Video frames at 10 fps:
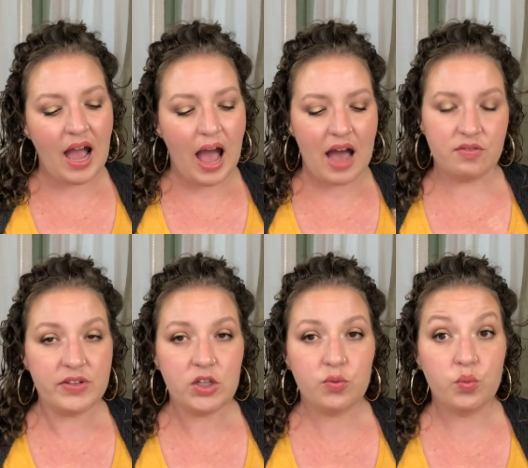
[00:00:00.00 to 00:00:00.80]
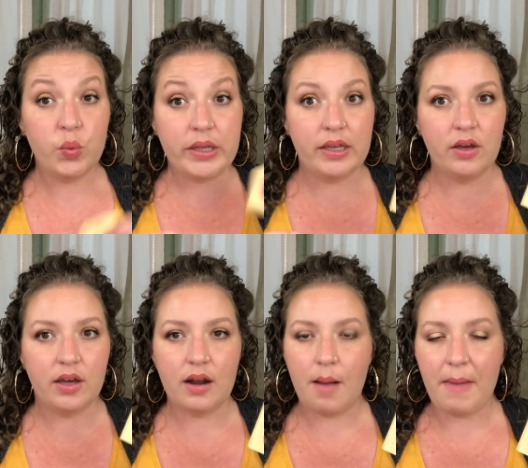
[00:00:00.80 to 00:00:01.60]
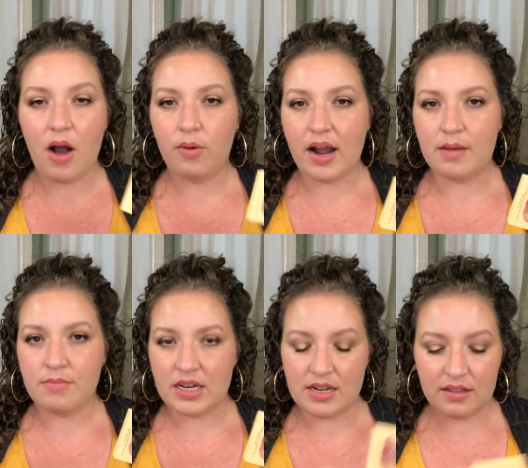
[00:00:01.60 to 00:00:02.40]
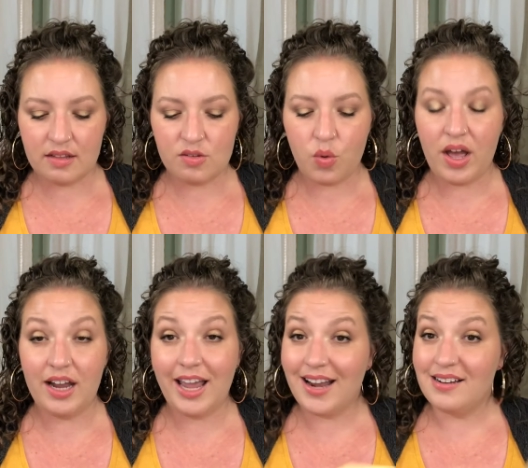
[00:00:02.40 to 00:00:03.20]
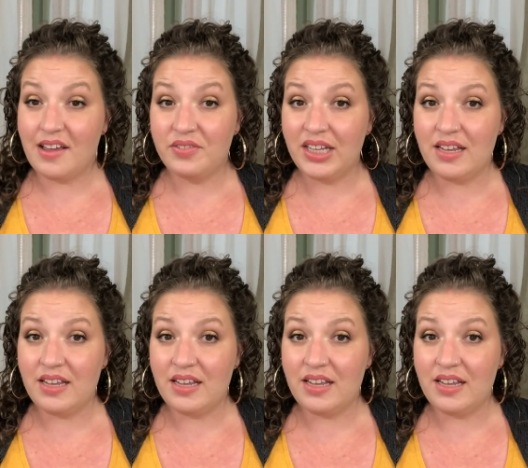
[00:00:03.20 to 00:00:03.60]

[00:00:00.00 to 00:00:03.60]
I feel really good about recommending this one, and it definitely